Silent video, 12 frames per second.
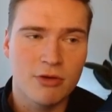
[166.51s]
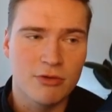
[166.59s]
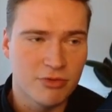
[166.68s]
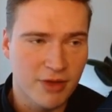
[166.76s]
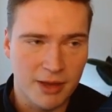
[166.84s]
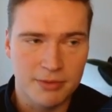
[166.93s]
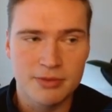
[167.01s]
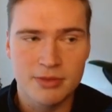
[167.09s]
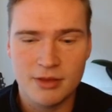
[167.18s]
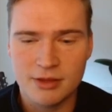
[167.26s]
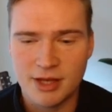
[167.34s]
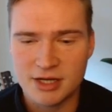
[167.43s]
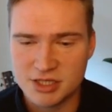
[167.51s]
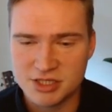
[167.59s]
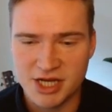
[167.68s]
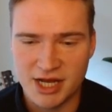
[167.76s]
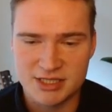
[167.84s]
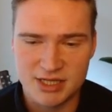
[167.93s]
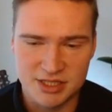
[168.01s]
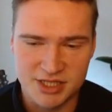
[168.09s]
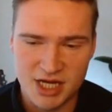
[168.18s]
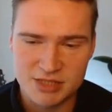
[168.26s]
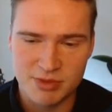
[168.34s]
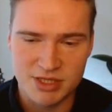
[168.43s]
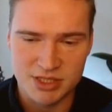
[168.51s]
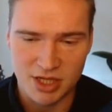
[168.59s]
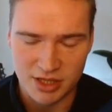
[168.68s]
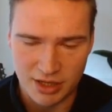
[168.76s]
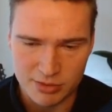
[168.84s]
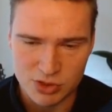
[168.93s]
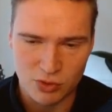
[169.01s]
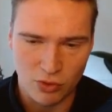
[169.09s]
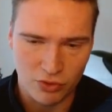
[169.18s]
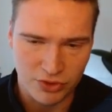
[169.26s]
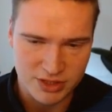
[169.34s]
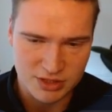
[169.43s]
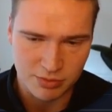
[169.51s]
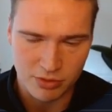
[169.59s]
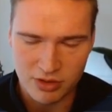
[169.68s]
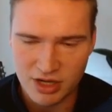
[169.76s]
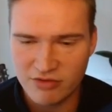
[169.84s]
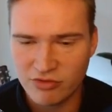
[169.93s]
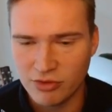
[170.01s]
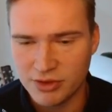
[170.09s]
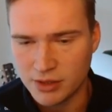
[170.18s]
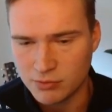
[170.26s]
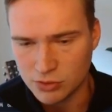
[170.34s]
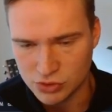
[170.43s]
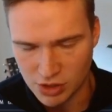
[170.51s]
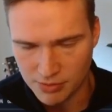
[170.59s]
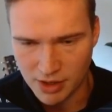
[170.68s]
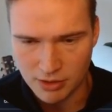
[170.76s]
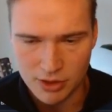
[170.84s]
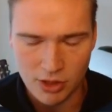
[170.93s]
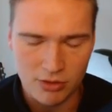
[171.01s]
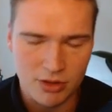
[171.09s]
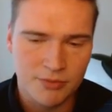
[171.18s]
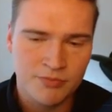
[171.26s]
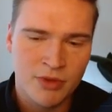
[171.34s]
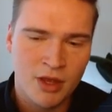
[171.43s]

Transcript: then there's a chance that Jasmy is not able to hold its support level and that will drop down lower.